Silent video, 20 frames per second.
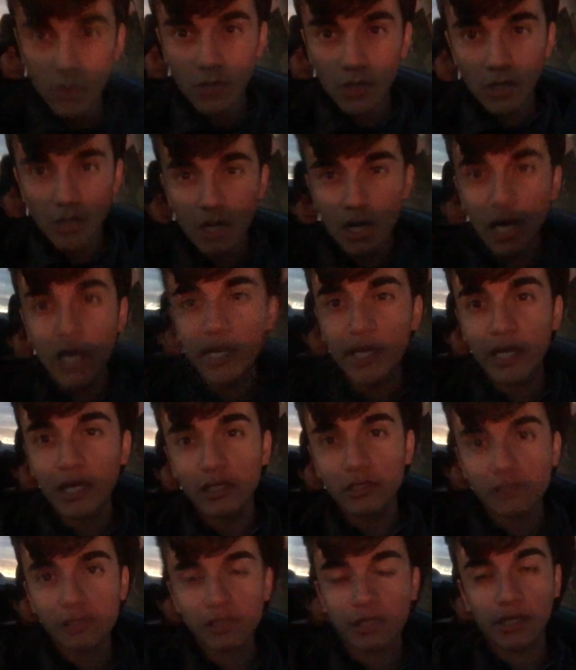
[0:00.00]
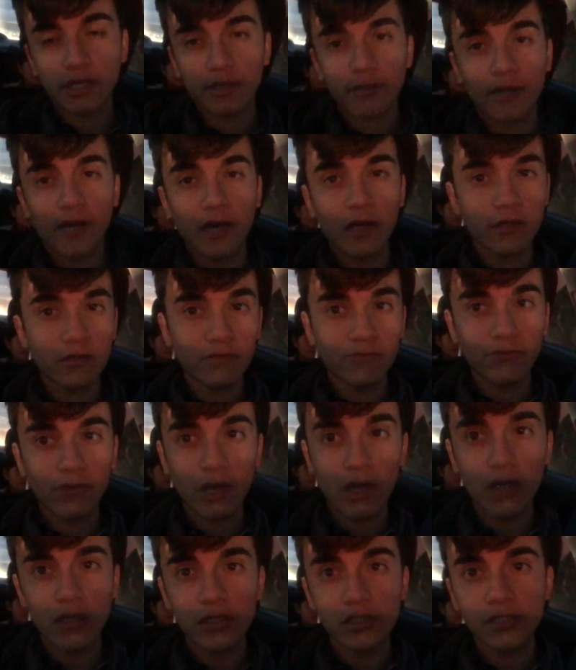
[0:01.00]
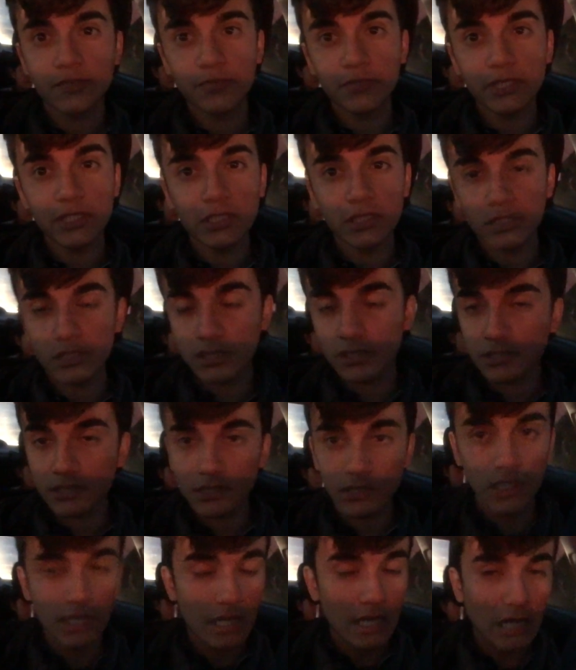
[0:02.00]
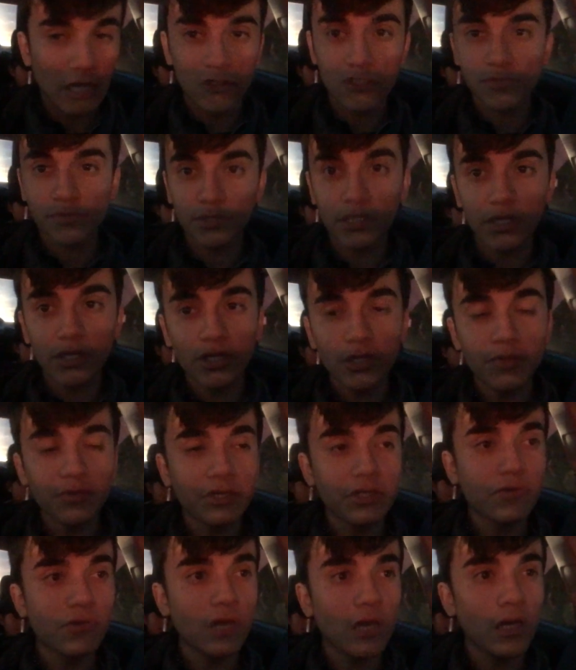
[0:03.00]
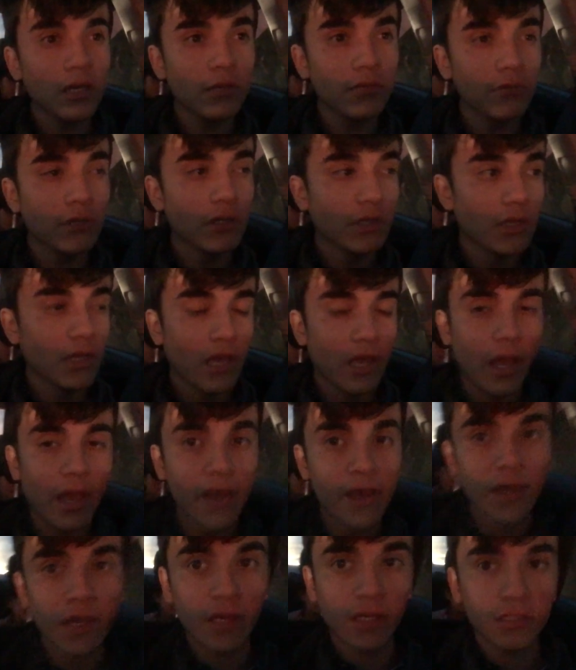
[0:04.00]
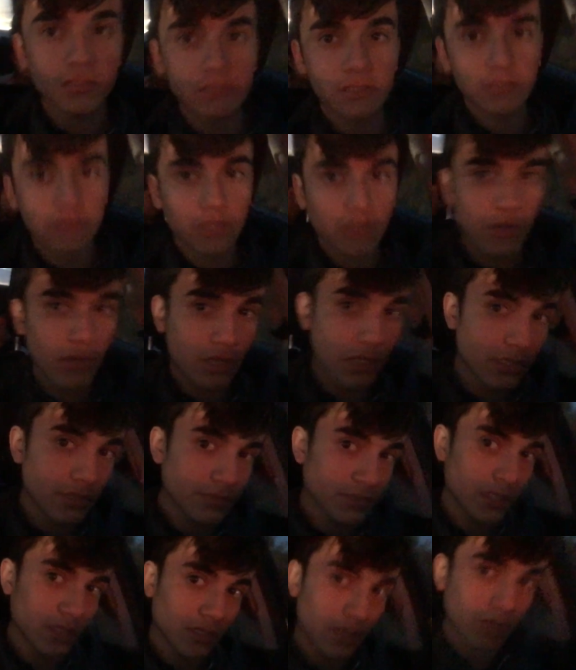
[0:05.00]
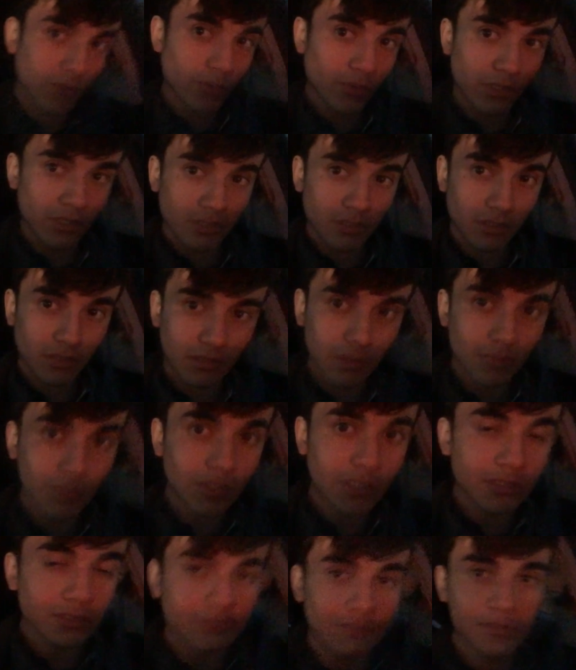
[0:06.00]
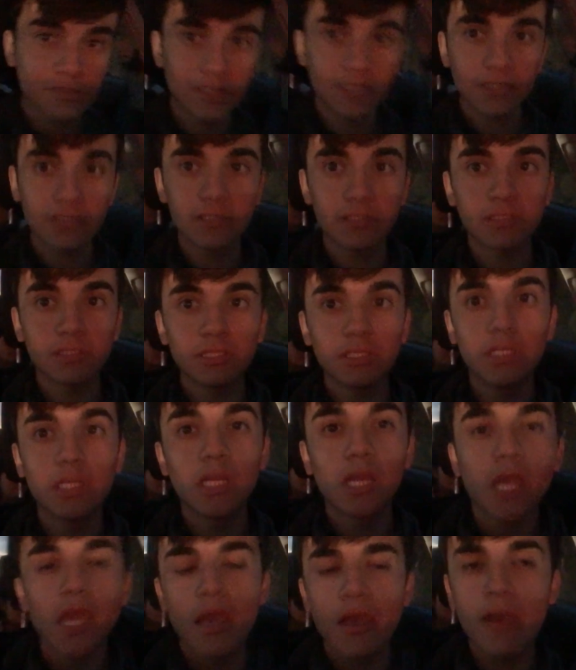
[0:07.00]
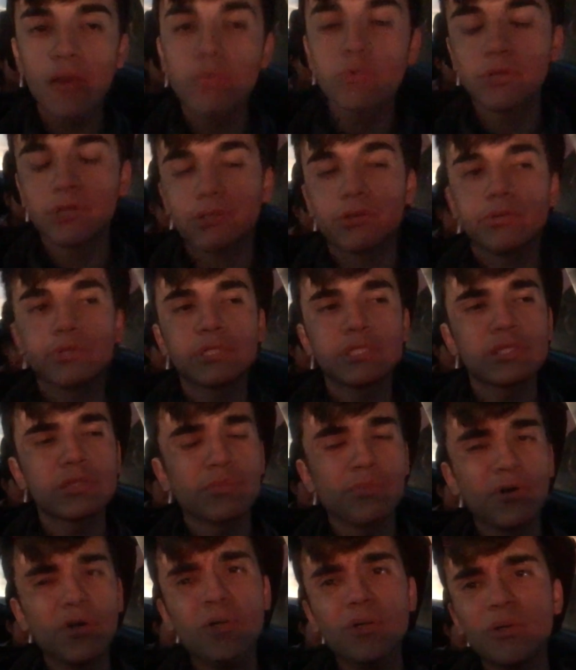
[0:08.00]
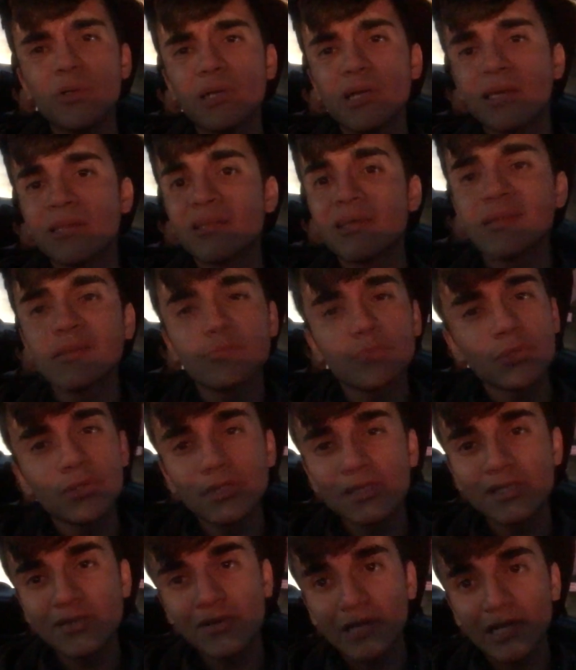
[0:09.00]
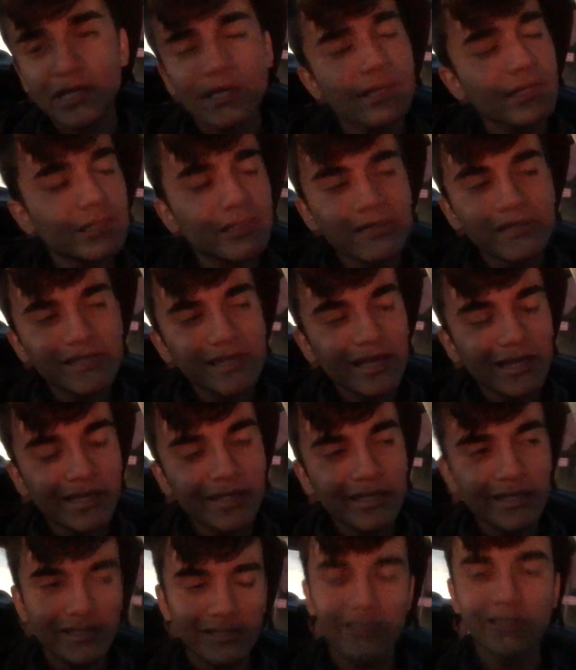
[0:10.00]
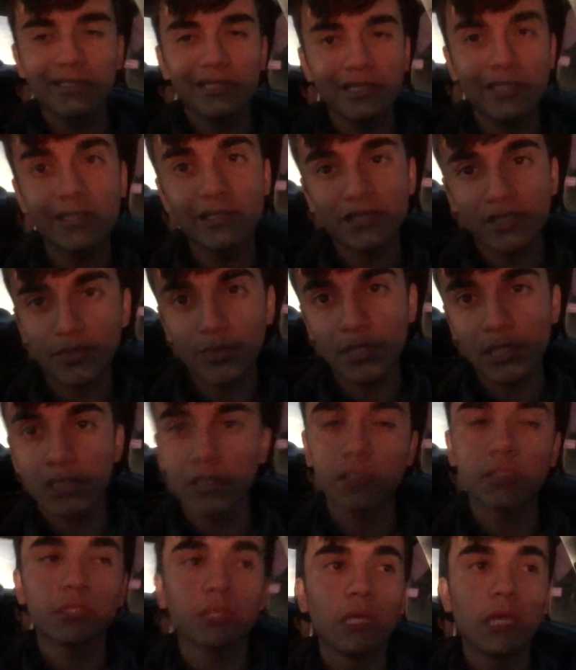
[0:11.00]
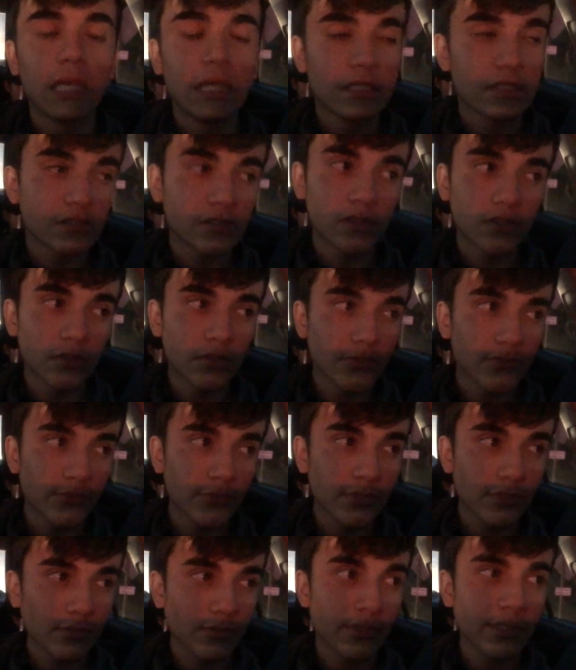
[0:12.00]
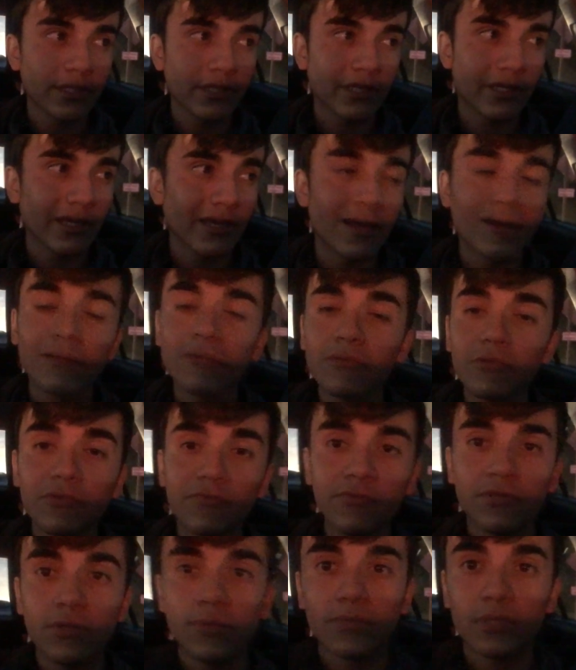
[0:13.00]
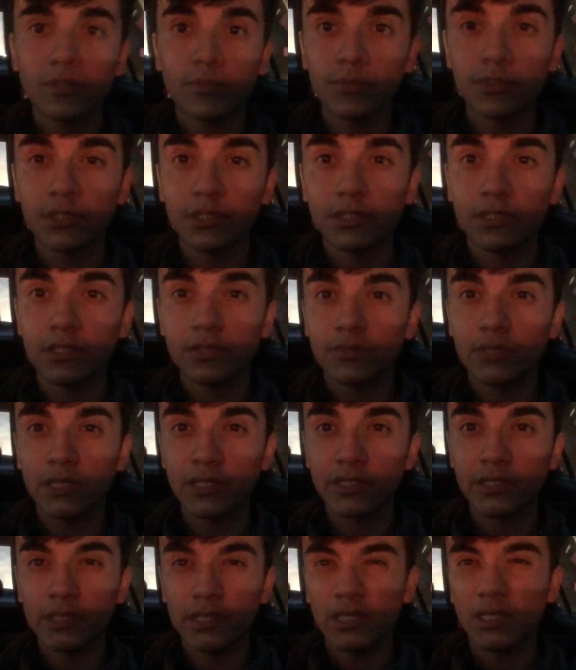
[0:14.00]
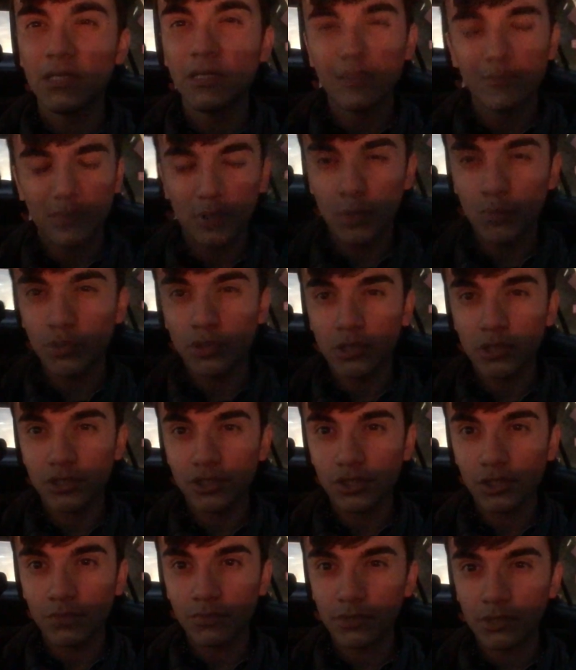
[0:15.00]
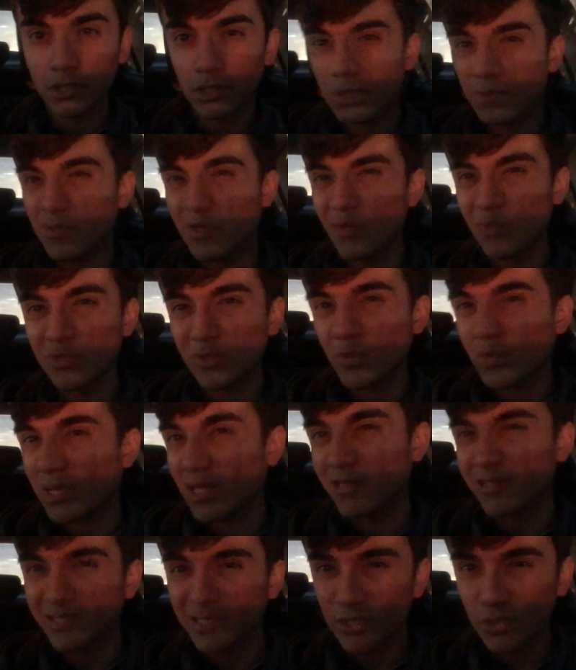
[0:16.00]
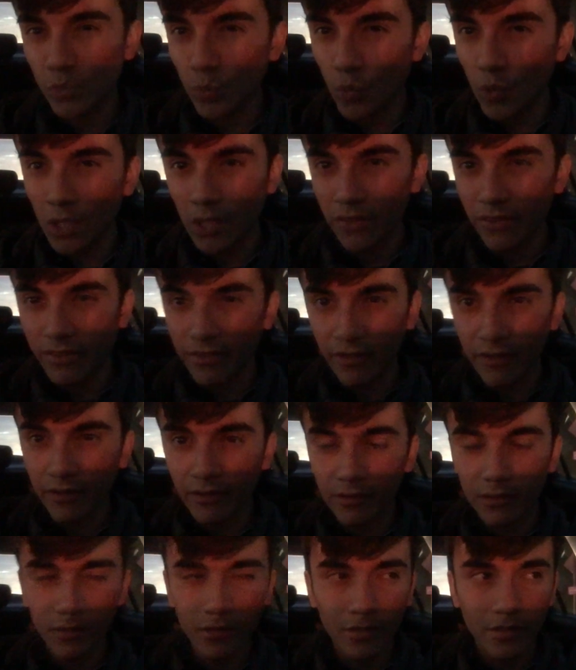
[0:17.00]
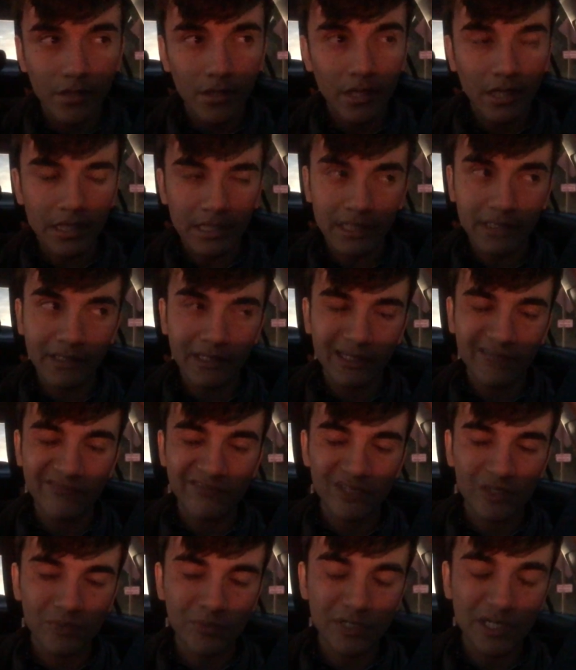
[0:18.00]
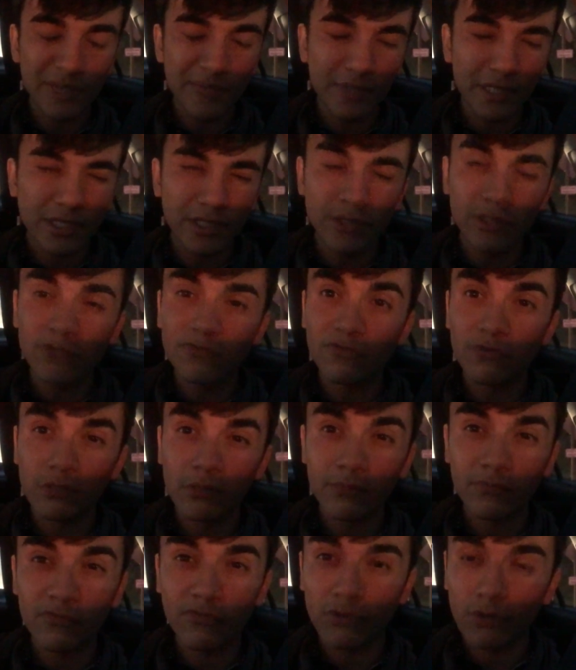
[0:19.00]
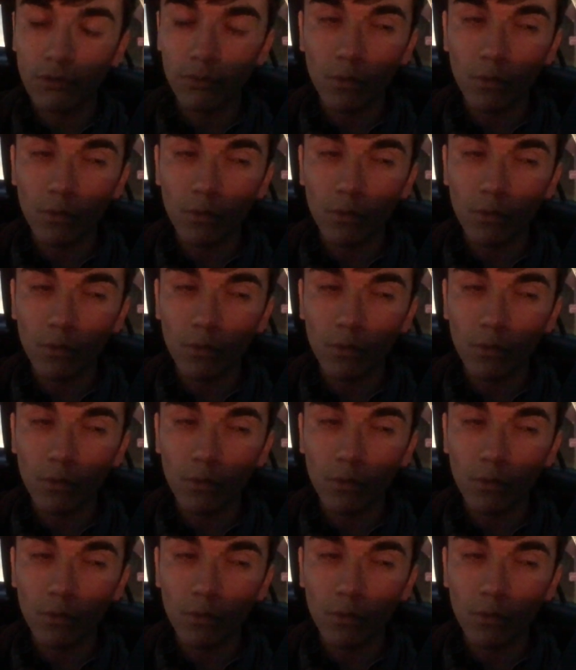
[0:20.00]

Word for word: Well, I had to get out of the house because I was being a hermit crab, and so I am here with my little sister and we are going to the mall and then I'm going to Ikea because Ikea is best so what are we gonna get I don't even know what I'm gonna get in Ikea but I'm pretty sure I'm gonna come out with at least one thing and then I have to buy my uniform for